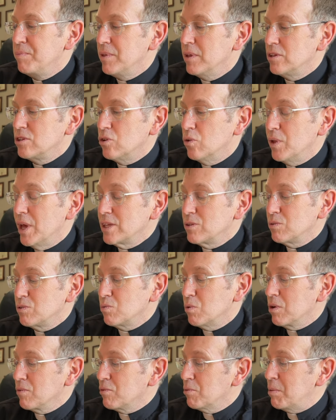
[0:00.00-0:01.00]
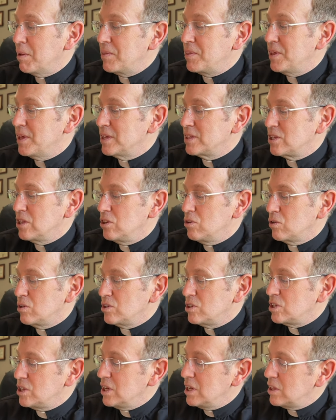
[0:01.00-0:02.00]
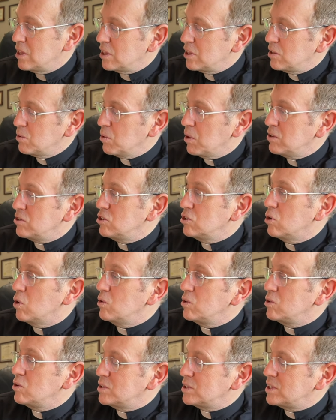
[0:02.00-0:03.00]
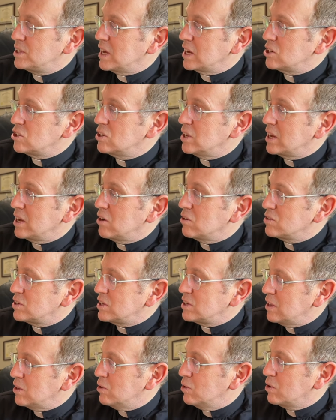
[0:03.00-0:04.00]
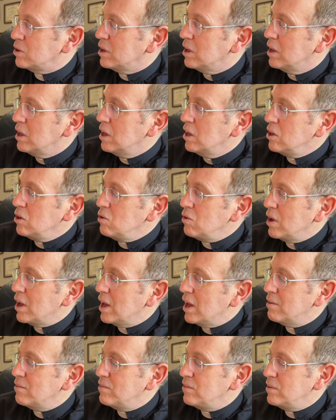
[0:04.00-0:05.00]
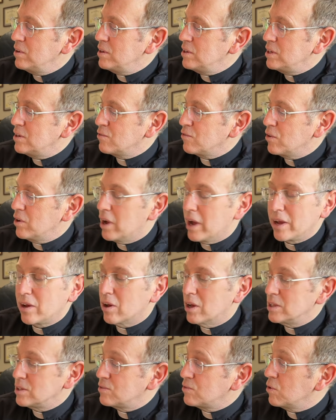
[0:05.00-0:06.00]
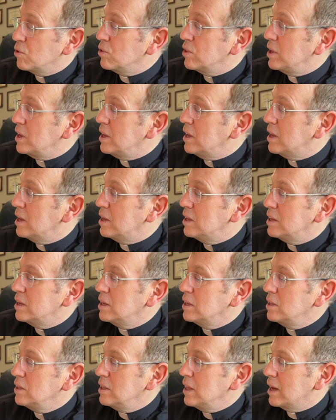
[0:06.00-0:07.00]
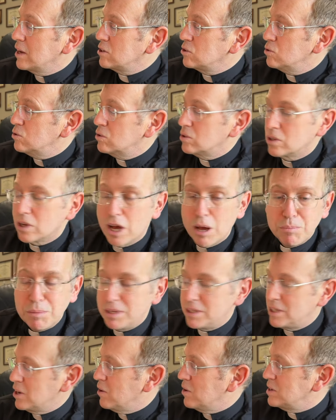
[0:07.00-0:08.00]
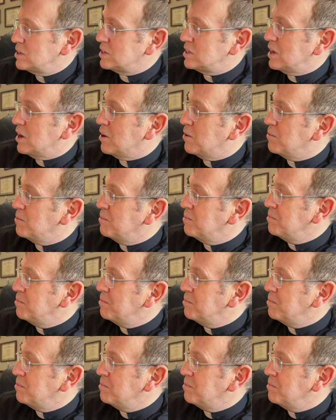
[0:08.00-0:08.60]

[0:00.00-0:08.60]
So that's what's wonderful about this. And you can see that as you go into a section like here, St. Luke, you have different icons for the actual commentaries there.